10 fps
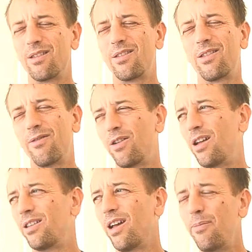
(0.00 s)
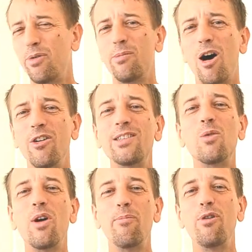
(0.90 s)
stuff like that. He put them all
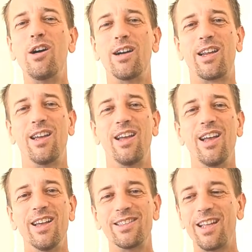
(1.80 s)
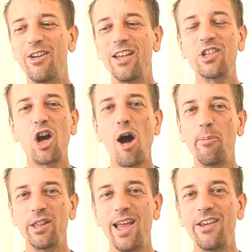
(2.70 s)
into one book. So now he has a
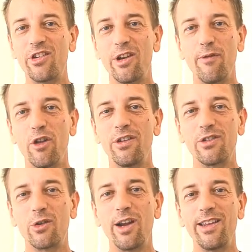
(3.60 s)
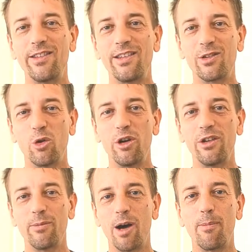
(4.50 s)
compilation of all these crazy
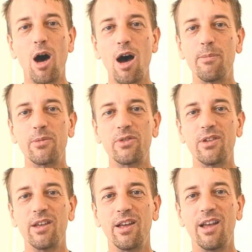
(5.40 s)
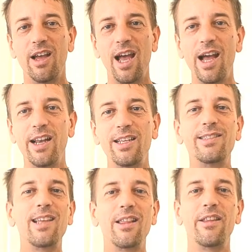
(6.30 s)
stories about moms, and
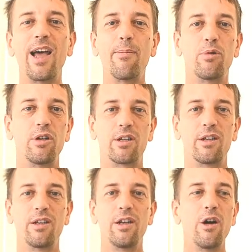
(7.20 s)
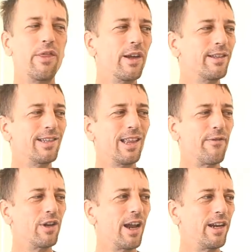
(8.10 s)
he's selling that book. You know, I think it's
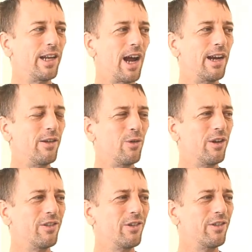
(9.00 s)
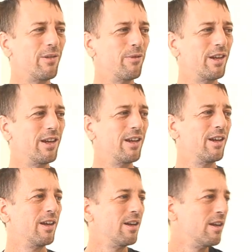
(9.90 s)
$11.99 it was or something.
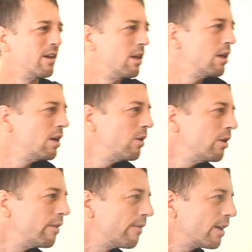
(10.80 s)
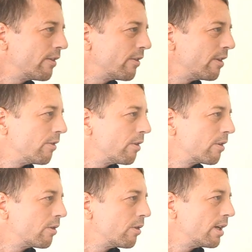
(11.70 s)
I wonder if I can see it real
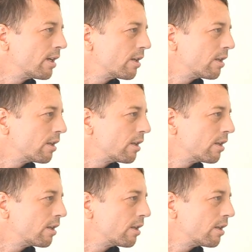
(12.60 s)
quick.